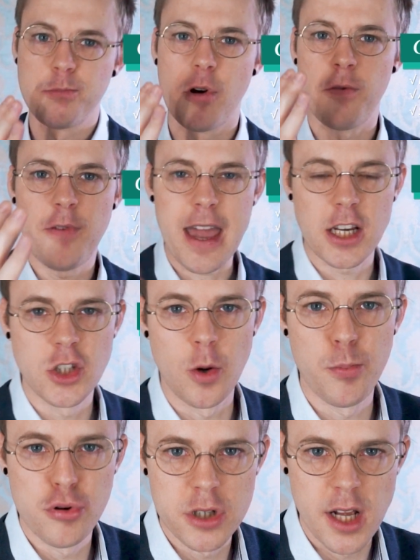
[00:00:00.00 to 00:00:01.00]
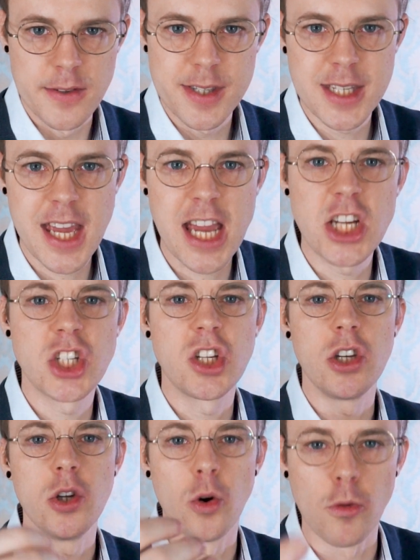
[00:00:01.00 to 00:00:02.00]
perfect your
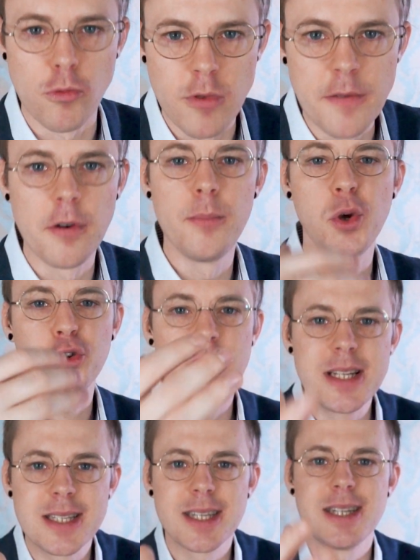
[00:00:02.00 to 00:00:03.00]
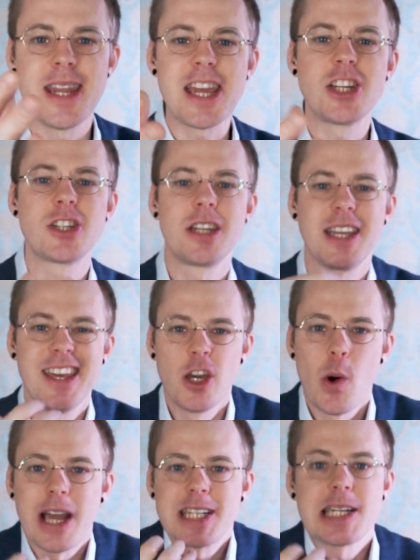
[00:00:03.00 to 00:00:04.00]
pronunciation, your rhythm, your intonation, and get
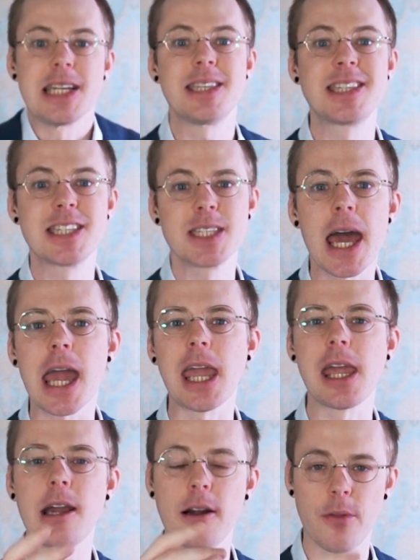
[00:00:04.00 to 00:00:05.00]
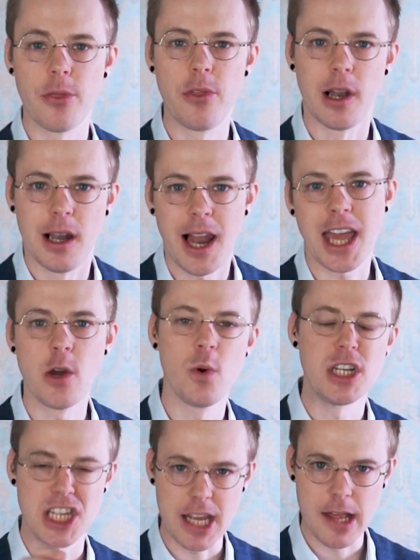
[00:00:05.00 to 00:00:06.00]
you actually saying the
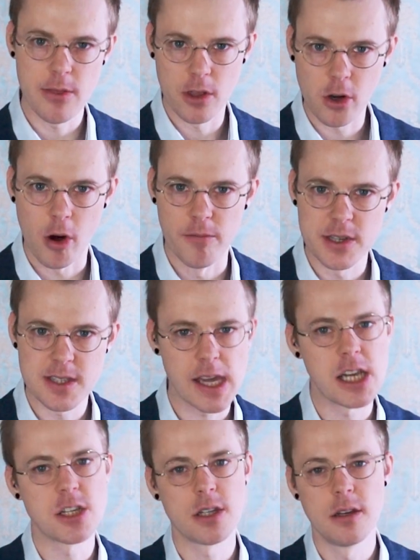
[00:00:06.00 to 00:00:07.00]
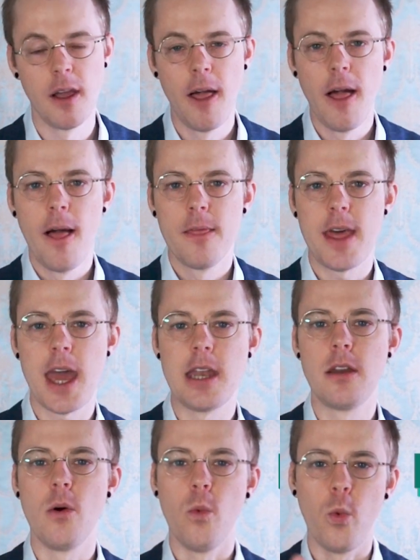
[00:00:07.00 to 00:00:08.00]
language in the conversation,
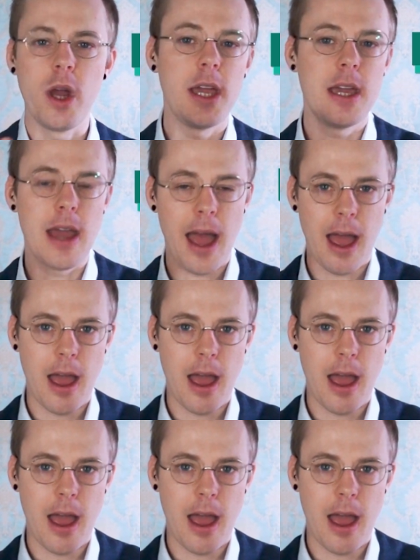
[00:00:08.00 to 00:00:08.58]
then we